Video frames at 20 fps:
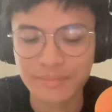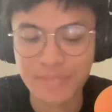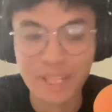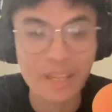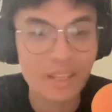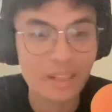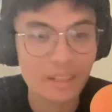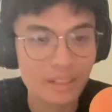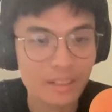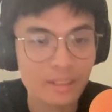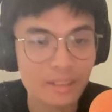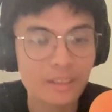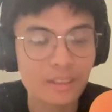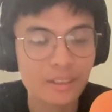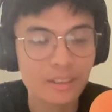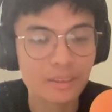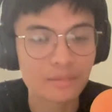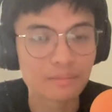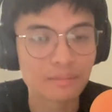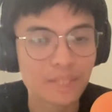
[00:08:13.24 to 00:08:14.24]
And
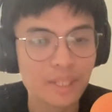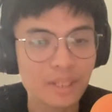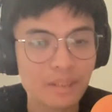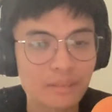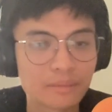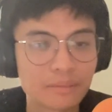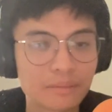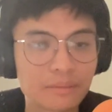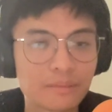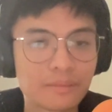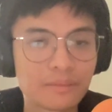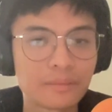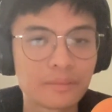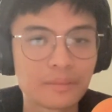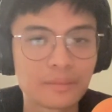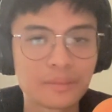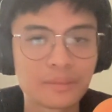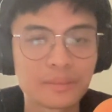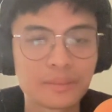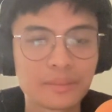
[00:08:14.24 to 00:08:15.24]
yeah,
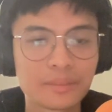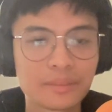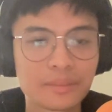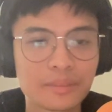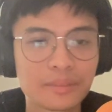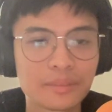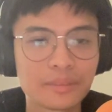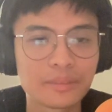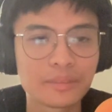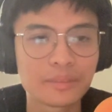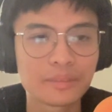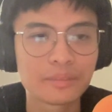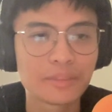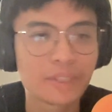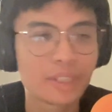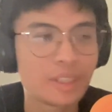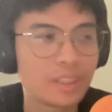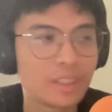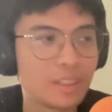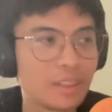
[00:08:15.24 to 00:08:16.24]

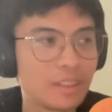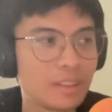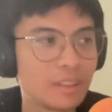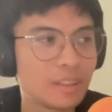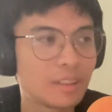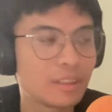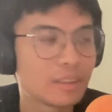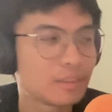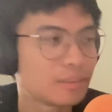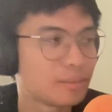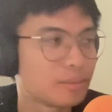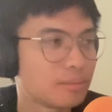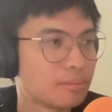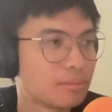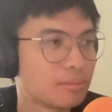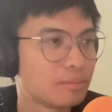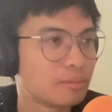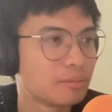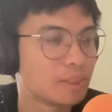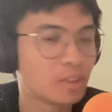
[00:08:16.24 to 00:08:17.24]
funny
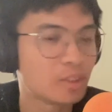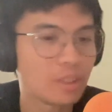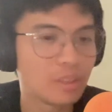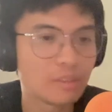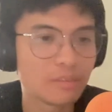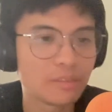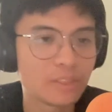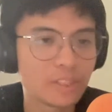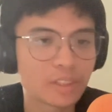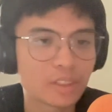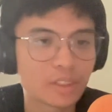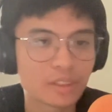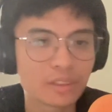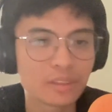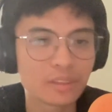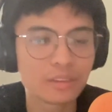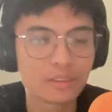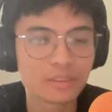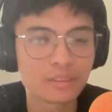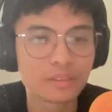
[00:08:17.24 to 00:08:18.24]
nang when you
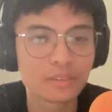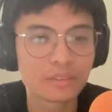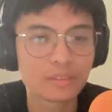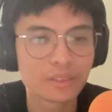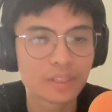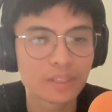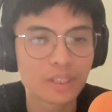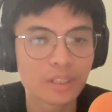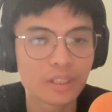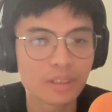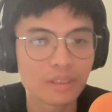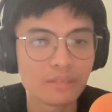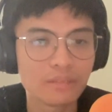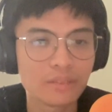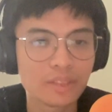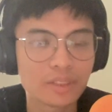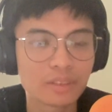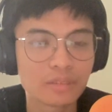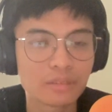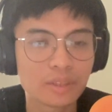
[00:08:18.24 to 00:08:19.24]
envision
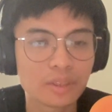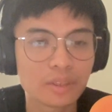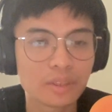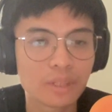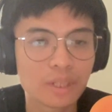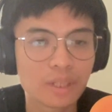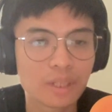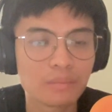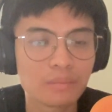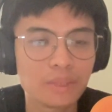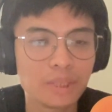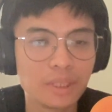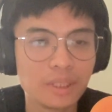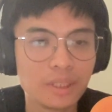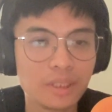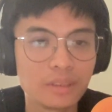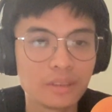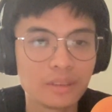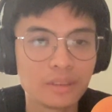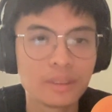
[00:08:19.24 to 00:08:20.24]
where you want to
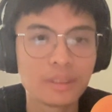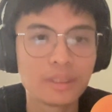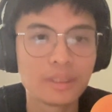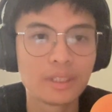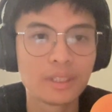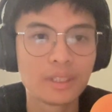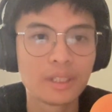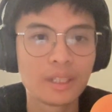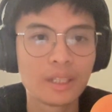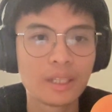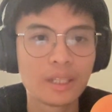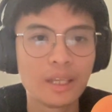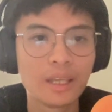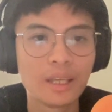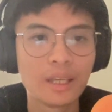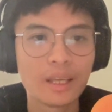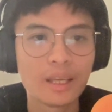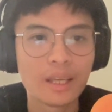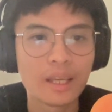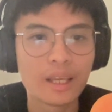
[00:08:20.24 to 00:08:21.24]
be
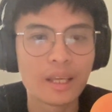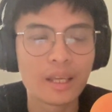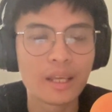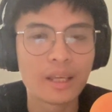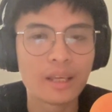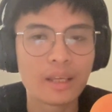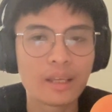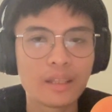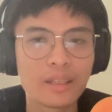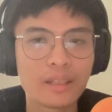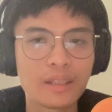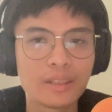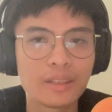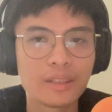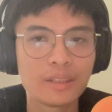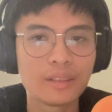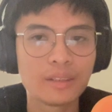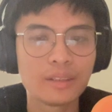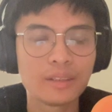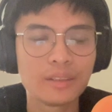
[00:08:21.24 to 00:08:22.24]

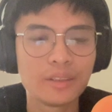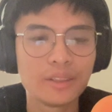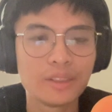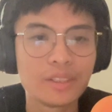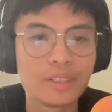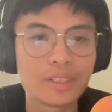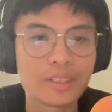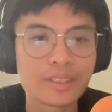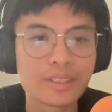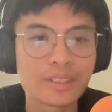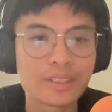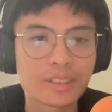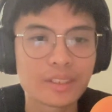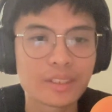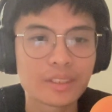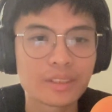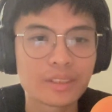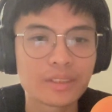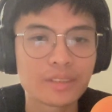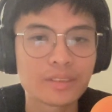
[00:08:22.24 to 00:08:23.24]
and your
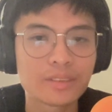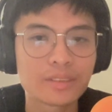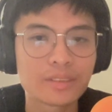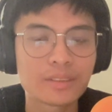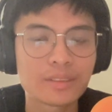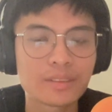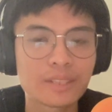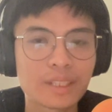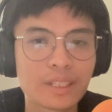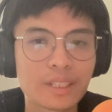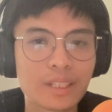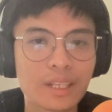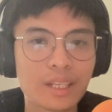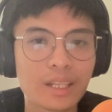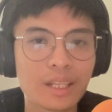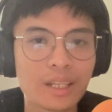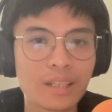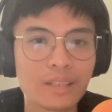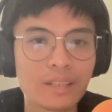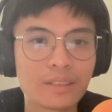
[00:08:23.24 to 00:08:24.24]
decisions, it
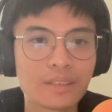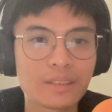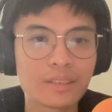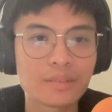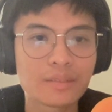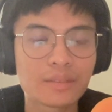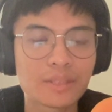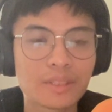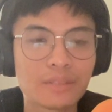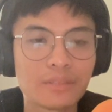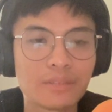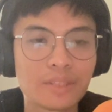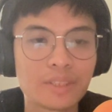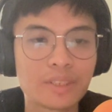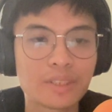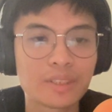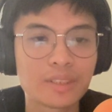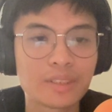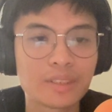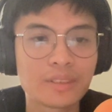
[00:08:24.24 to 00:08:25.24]
aligns with the
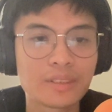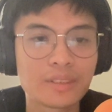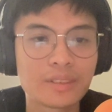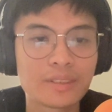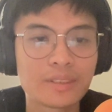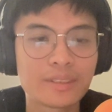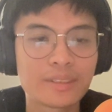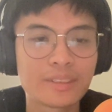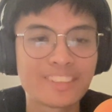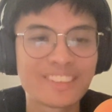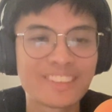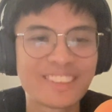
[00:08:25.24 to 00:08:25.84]
visions.